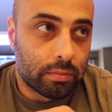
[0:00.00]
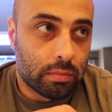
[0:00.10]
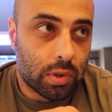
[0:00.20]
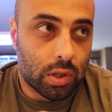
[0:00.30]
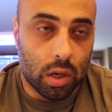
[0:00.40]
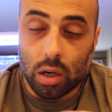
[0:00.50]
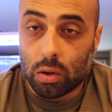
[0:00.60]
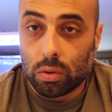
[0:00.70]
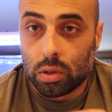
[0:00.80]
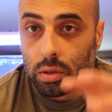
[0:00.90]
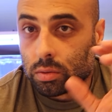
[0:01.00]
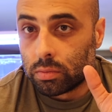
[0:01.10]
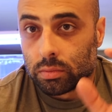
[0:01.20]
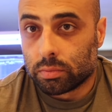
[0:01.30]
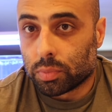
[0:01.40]
So
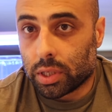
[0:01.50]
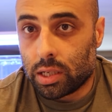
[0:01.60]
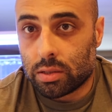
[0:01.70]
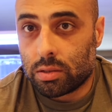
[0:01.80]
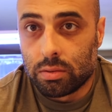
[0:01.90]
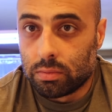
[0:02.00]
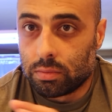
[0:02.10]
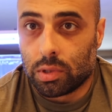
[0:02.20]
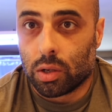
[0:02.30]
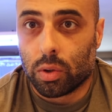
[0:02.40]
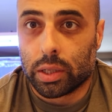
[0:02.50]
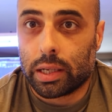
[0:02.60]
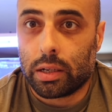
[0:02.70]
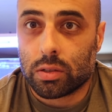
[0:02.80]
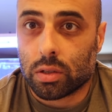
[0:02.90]
please, no one
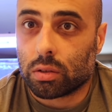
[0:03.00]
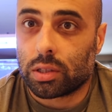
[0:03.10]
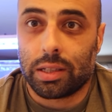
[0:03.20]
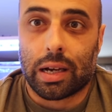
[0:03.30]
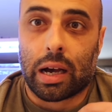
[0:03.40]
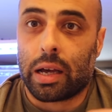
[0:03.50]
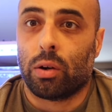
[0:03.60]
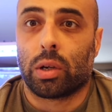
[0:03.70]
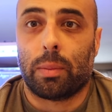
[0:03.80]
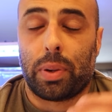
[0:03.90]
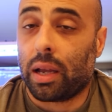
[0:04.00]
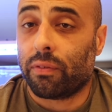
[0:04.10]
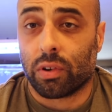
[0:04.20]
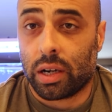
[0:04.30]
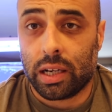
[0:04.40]
get insulted. I don't get paid
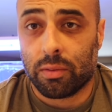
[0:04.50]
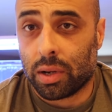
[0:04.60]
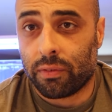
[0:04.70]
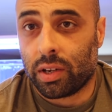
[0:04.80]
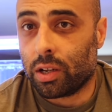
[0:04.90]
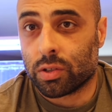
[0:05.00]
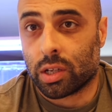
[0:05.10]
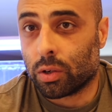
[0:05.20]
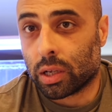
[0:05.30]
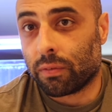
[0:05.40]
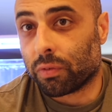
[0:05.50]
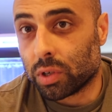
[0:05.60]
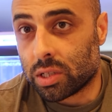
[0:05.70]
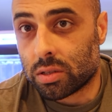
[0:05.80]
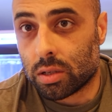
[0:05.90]
for any of my videos. I don't get
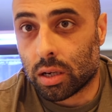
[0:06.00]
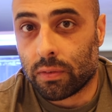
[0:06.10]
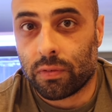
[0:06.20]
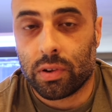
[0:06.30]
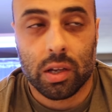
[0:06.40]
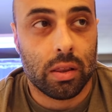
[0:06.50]
free stuff.